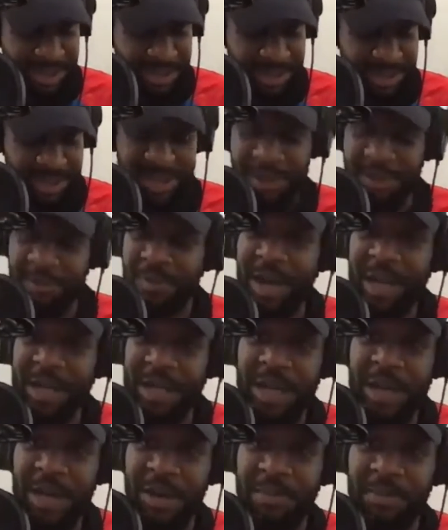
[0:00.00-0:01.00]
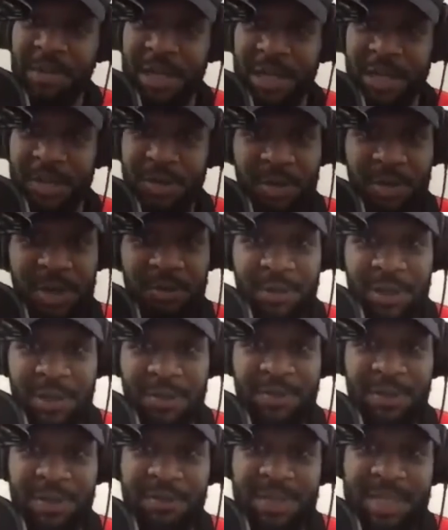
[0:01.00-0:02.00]
them right now being
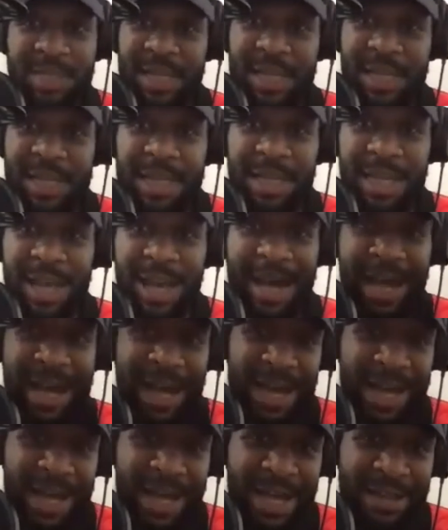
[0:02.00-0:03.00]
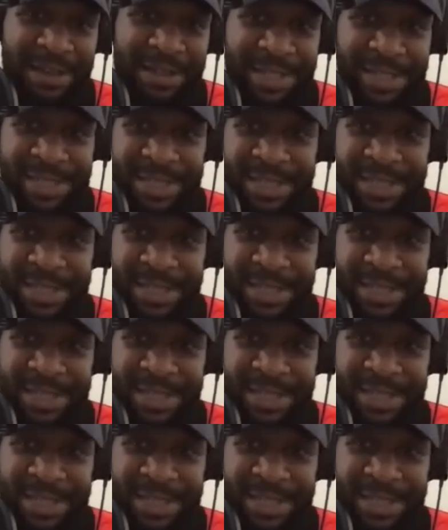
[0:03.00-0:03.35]
21-15, that's